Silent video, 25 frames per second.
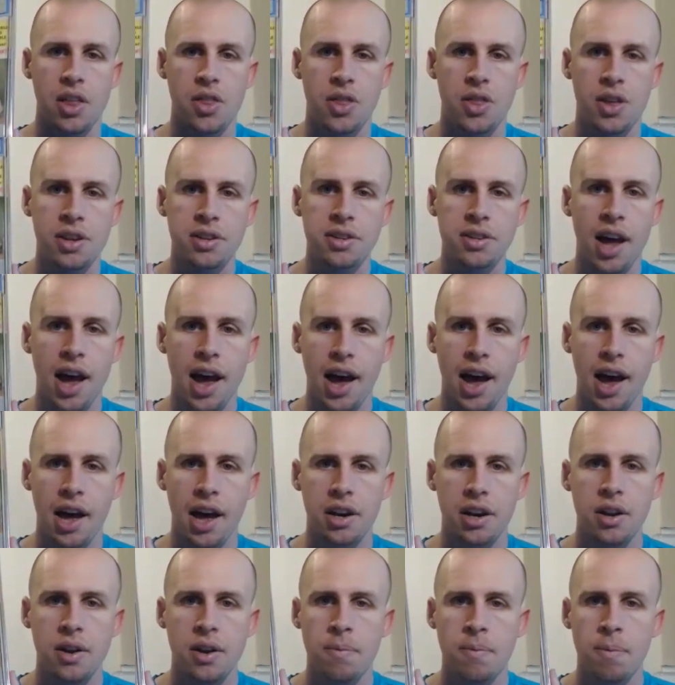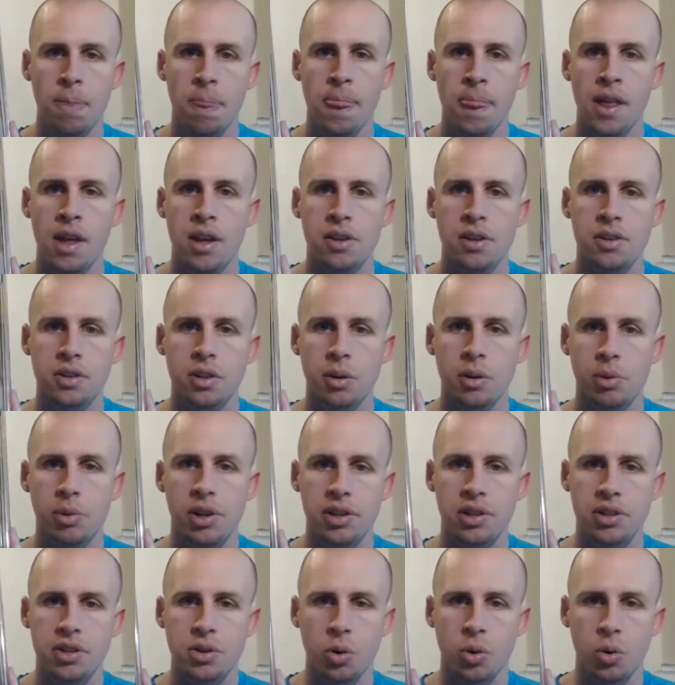that this had some
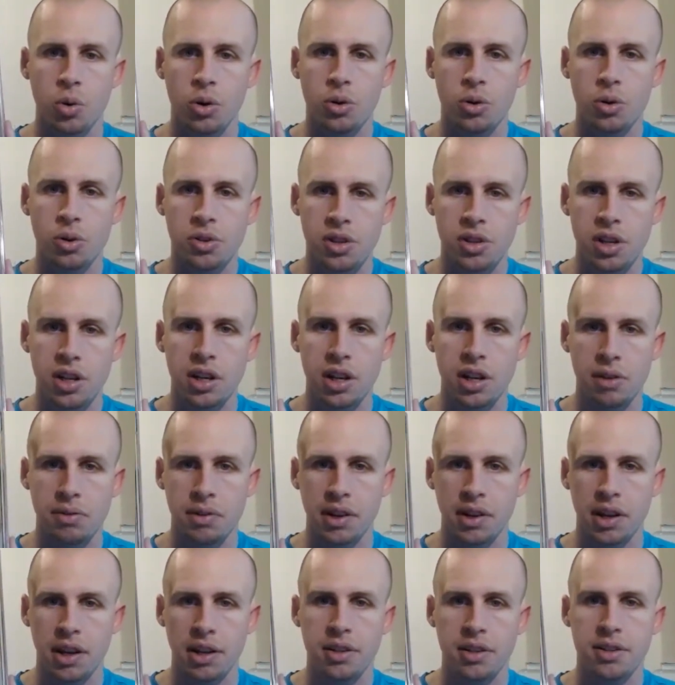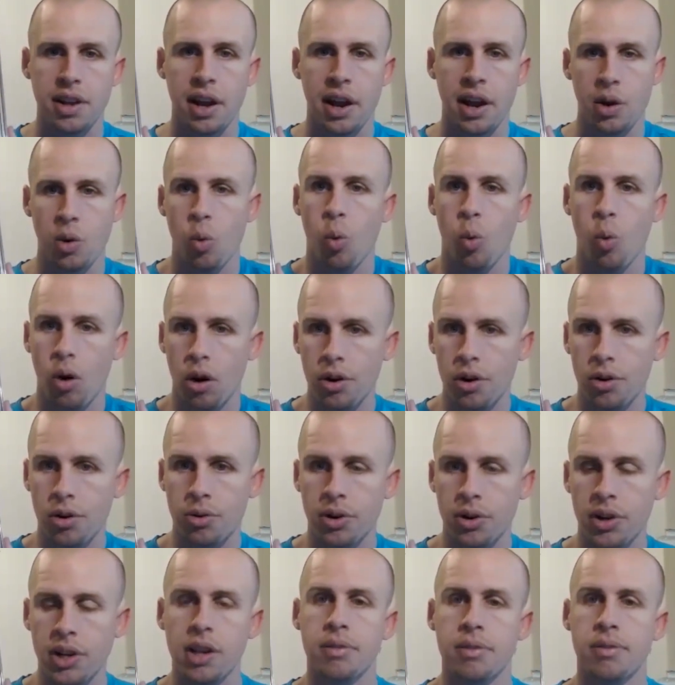historical significance and
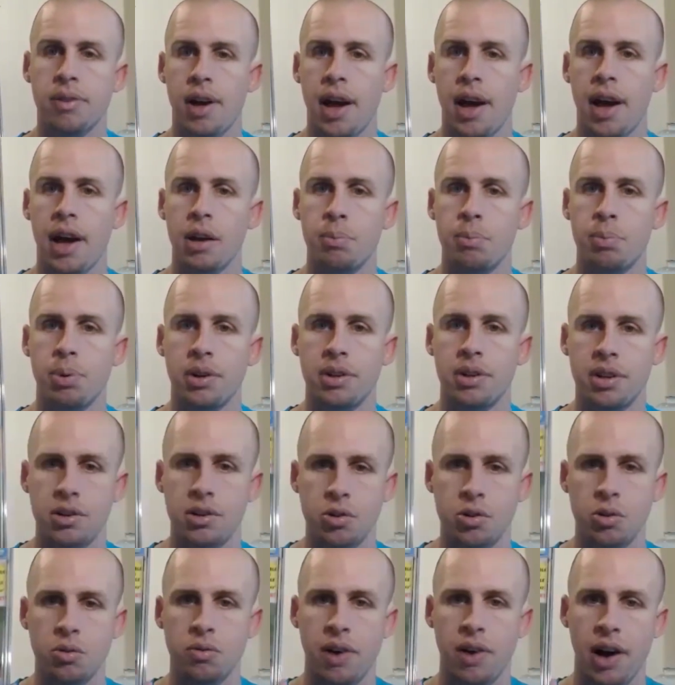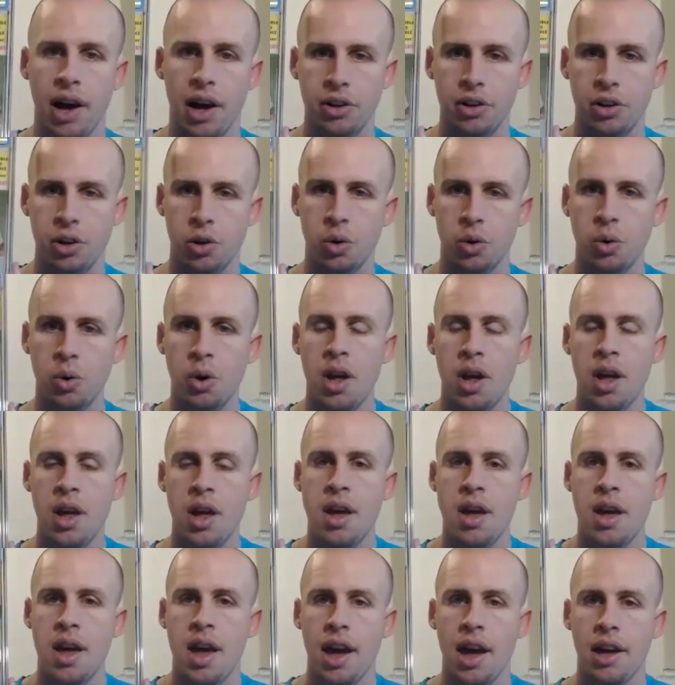wondering if it had potential value
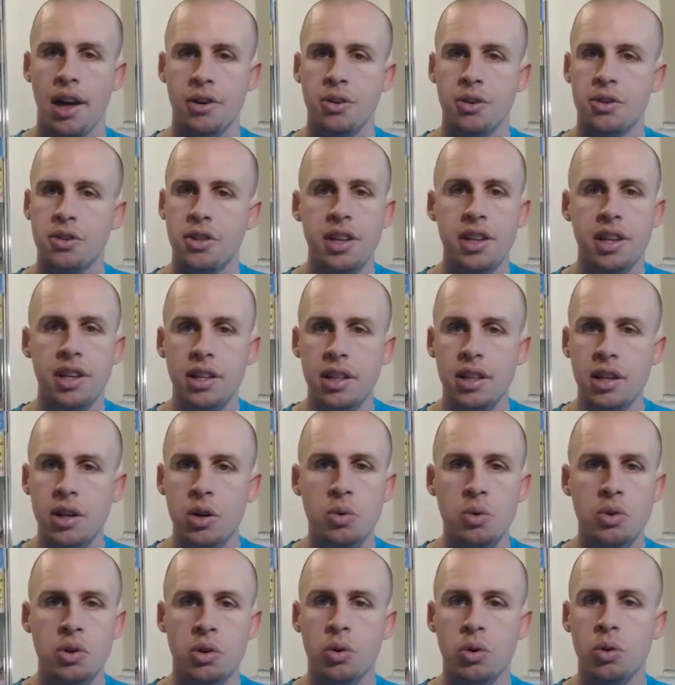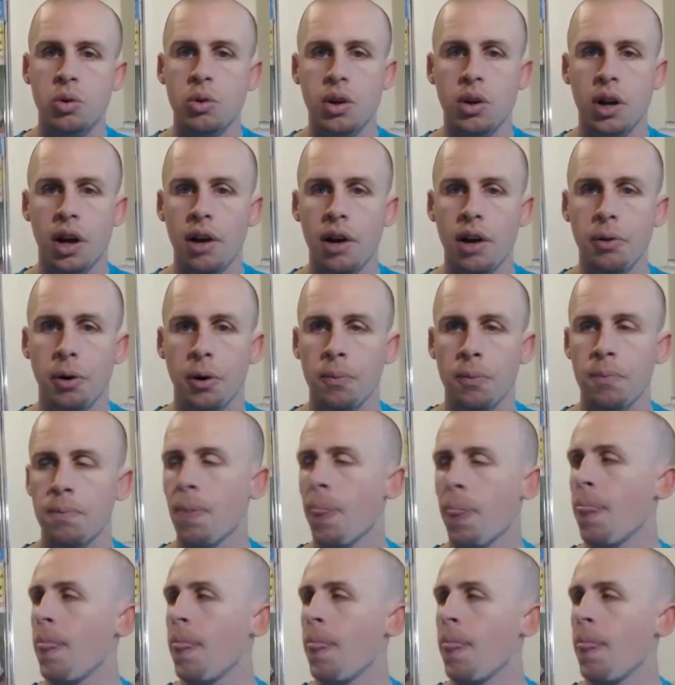and just thinking that it was a cool cover.